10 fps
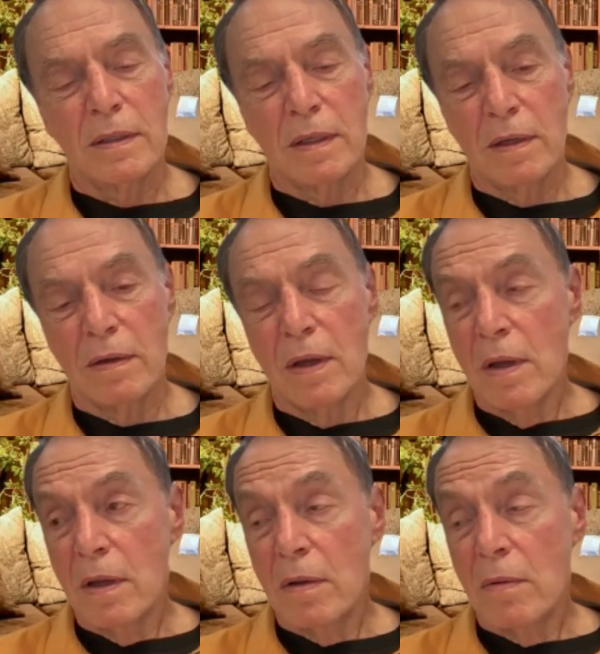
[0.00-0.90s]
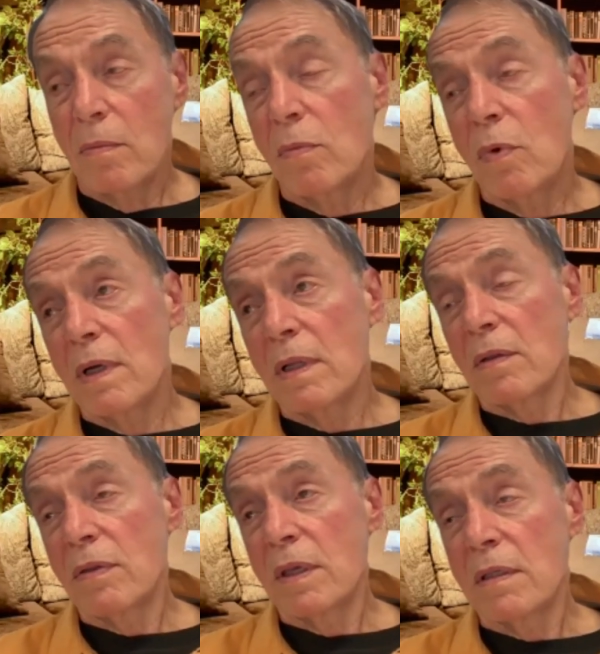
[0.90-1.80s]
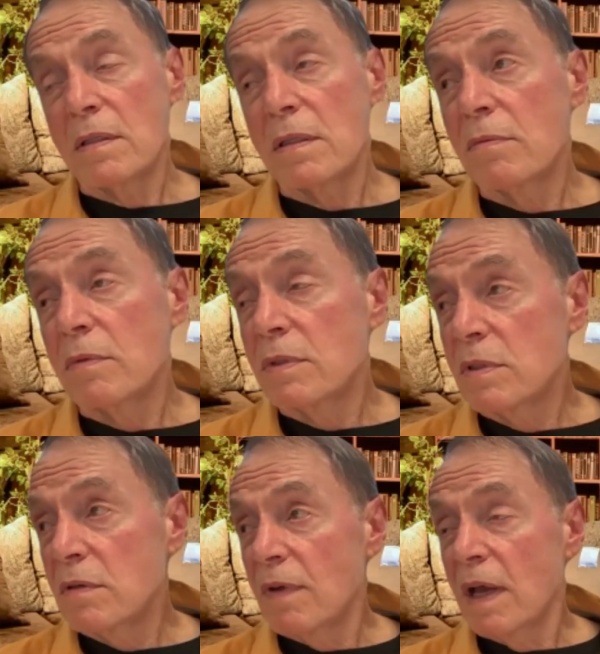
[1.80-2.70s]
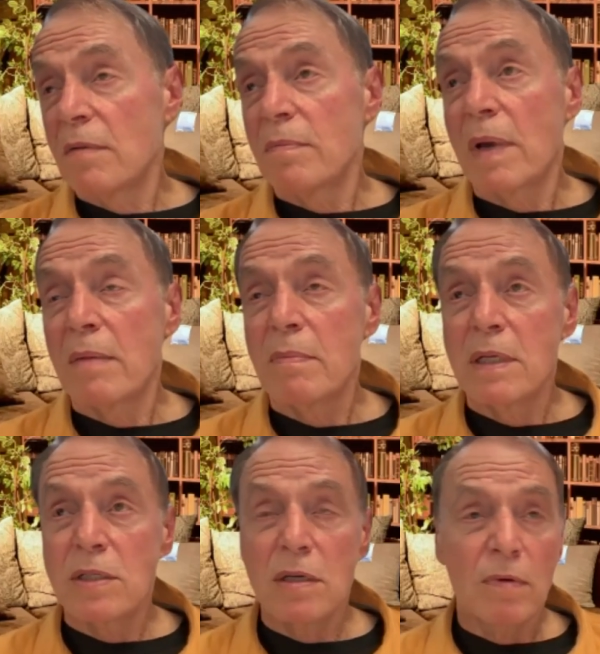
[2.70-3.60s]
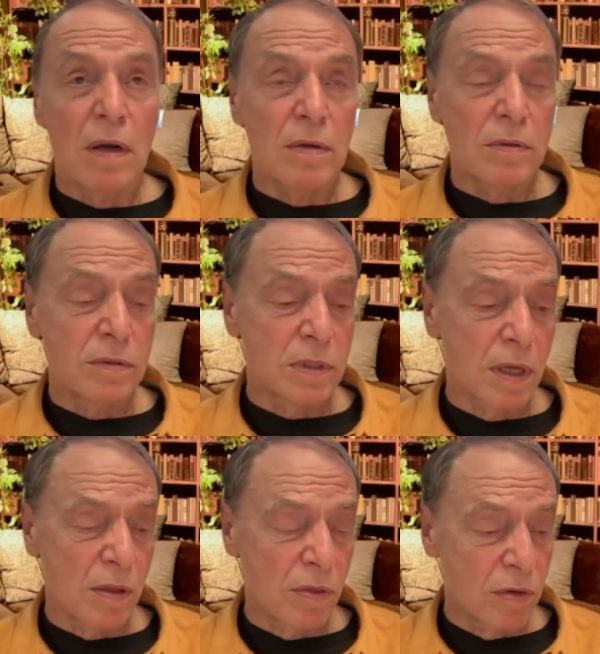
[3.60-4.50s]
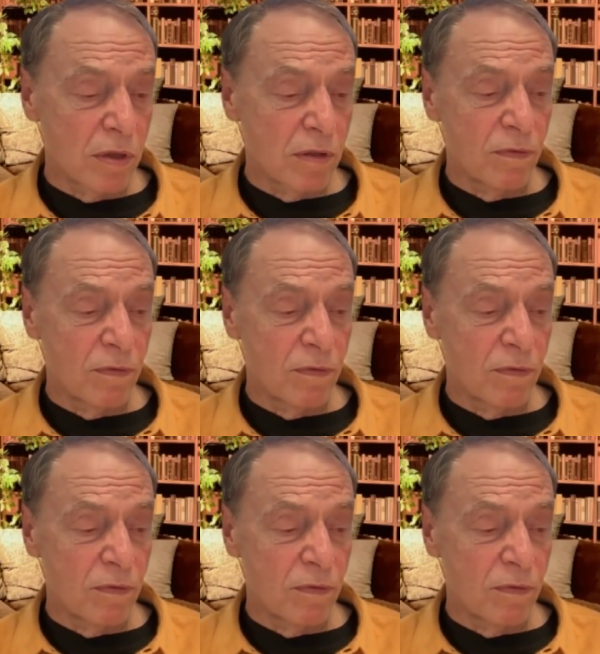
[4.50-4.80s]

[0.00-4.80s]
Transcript: You know, and one of the things that was developed by Michi Rose like 30,